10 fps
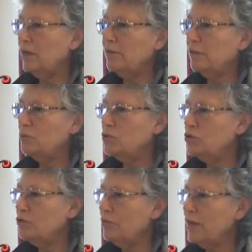I think it was
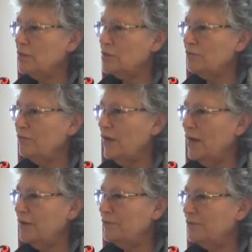
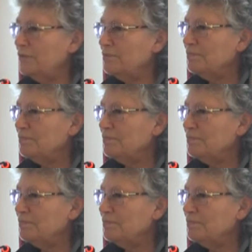2005.